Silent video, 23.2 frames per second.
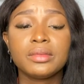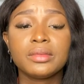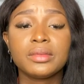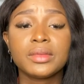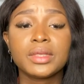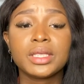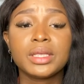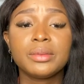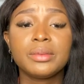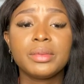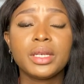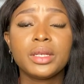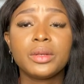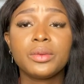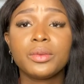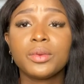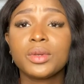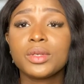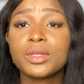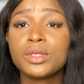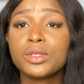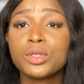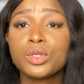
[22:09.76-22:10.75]
the pain
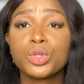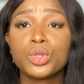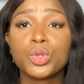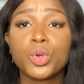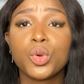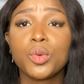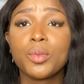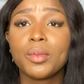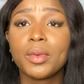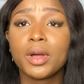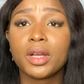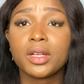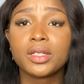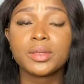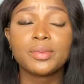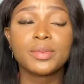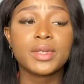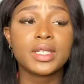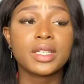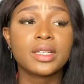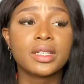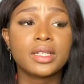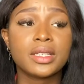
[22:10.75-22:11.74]
was so much
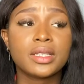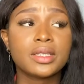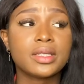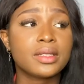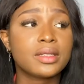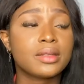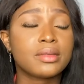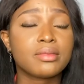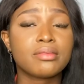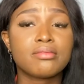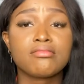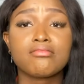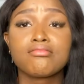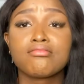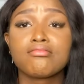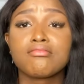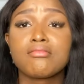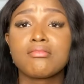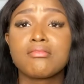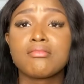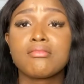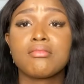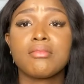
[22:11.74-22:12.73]
because
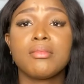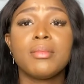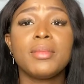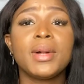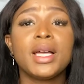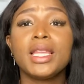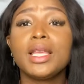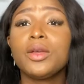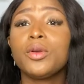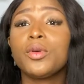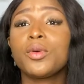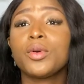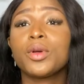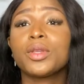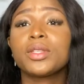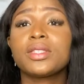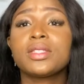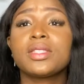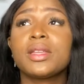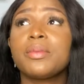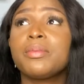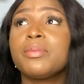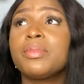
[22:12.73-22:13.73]
my leg was,
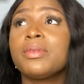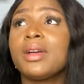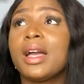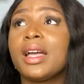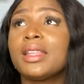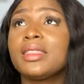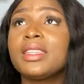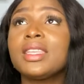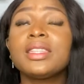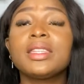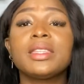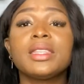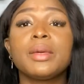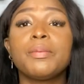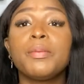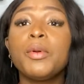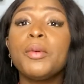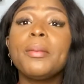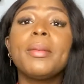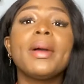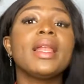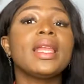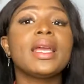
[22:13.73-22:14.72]
I think they put
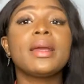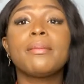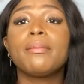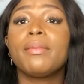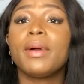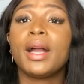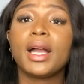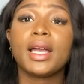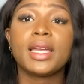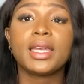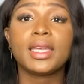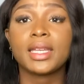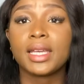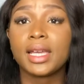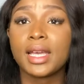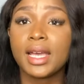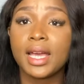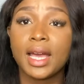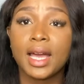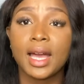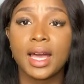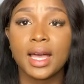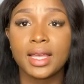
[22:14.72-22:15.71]
my leg back in a
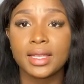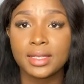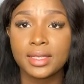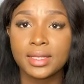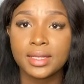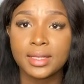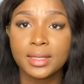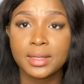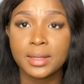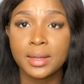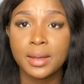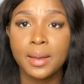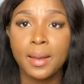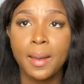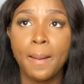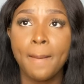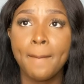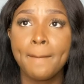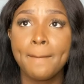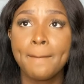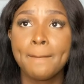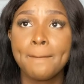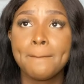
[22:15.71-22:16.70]
cast,
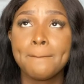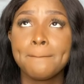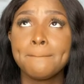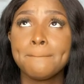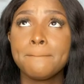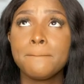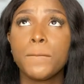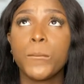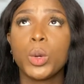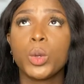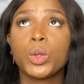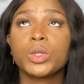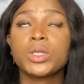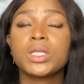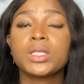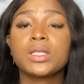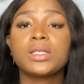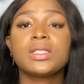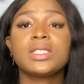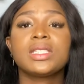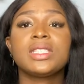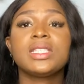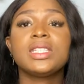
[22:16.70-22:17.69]
but
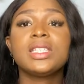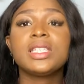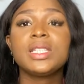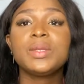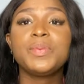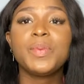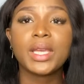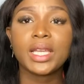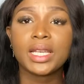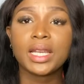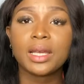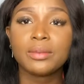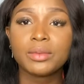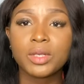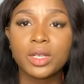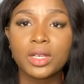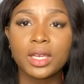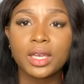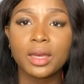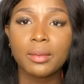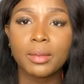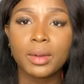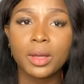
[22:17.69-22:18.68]
this pain I'm
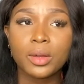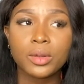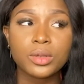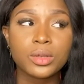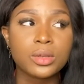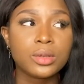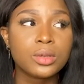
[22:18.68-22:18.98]
talking about,